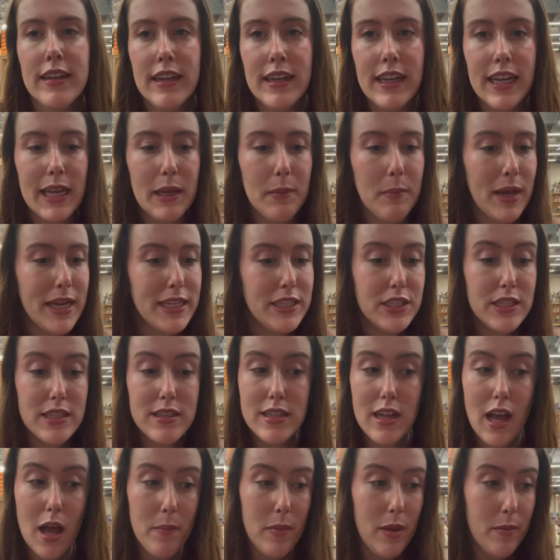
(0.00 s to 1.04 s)
it might just
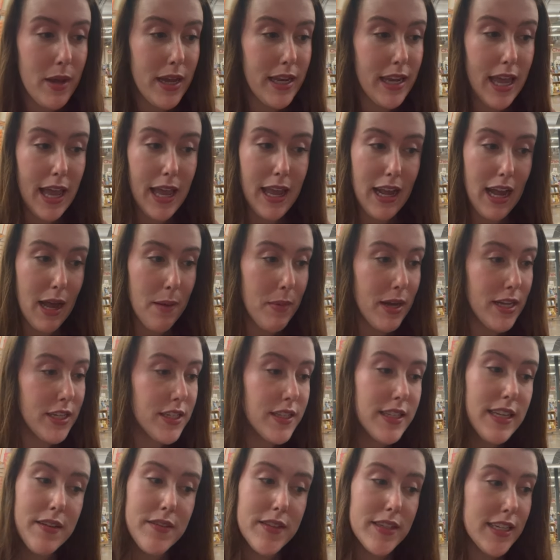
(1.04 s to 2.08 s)
not be my day. I might just
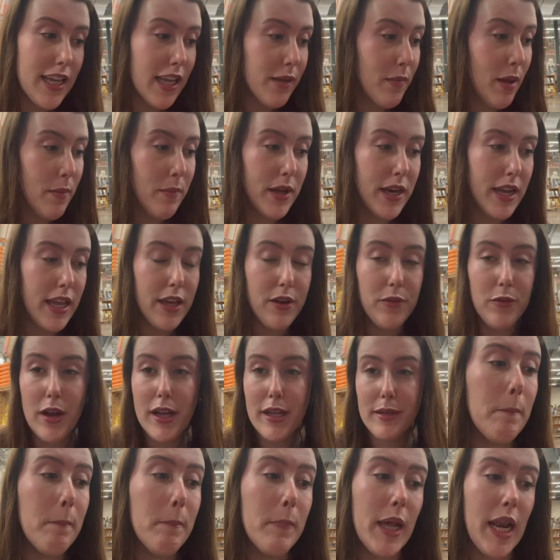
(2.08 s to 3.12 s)
have to take my money and
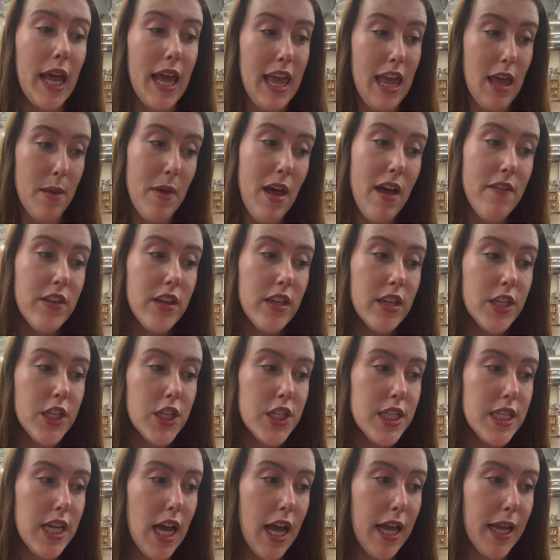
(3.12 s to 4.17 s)
run, but I am having a
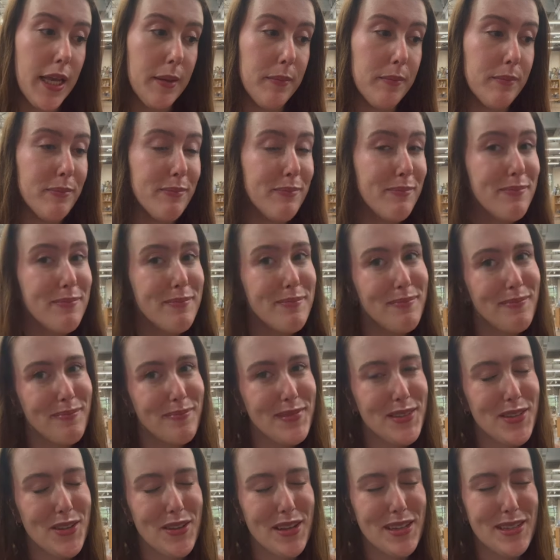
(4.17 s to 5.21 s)
good time,
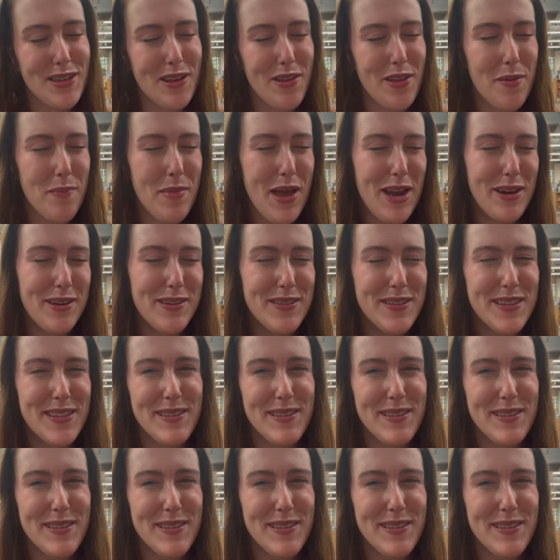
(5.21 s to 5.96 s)
so that's all that matters